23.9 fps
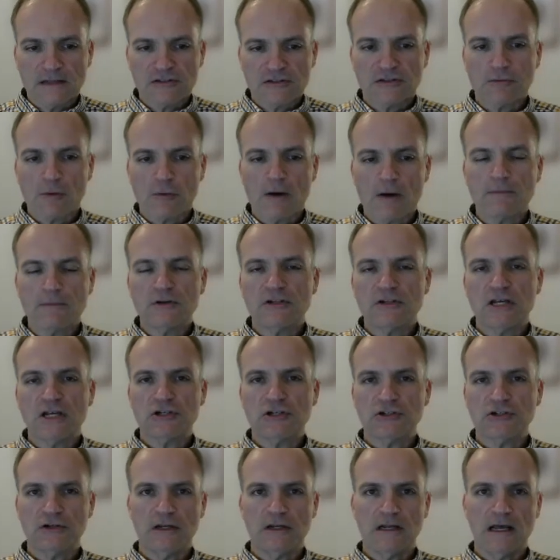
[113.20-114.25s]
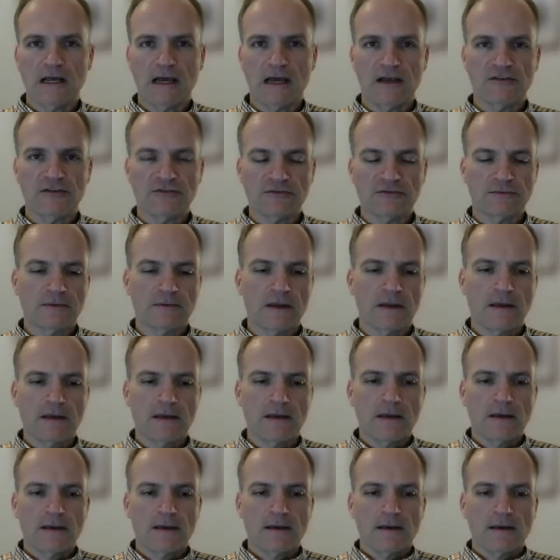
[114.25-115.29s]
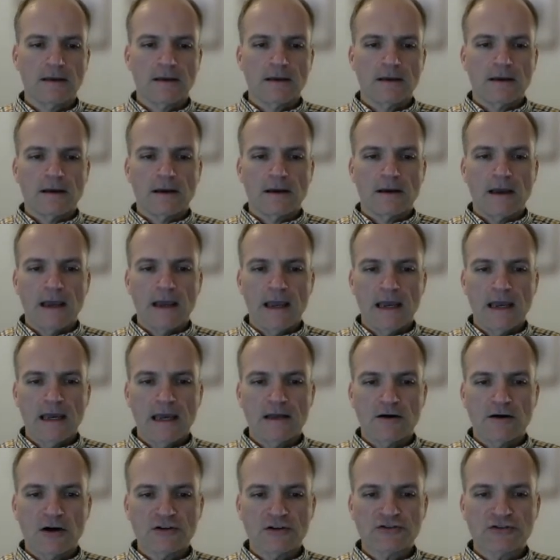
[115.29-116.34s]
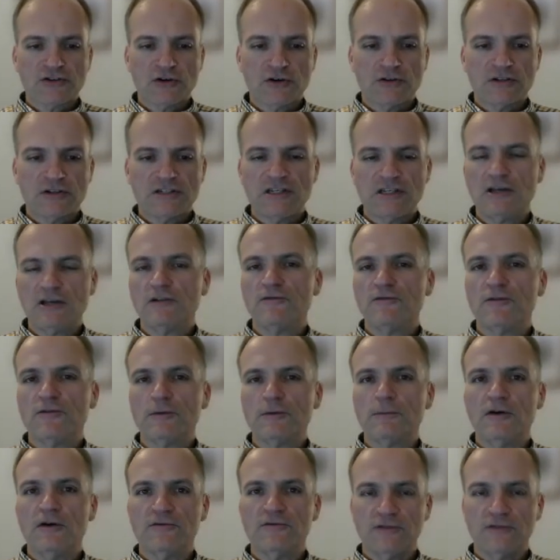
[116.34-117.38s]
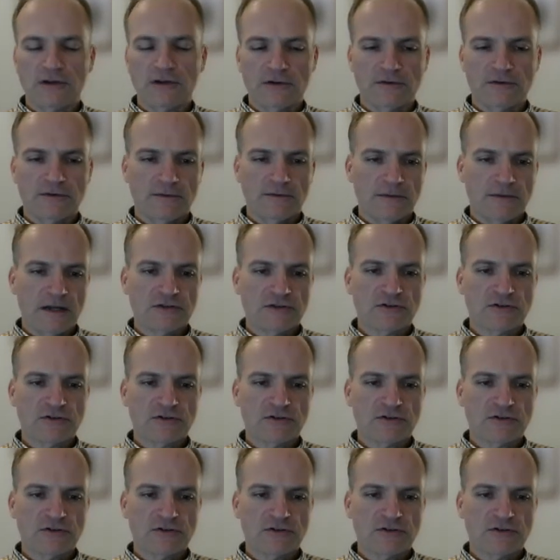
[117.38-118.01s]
reputation it has. And also the teal football field. That's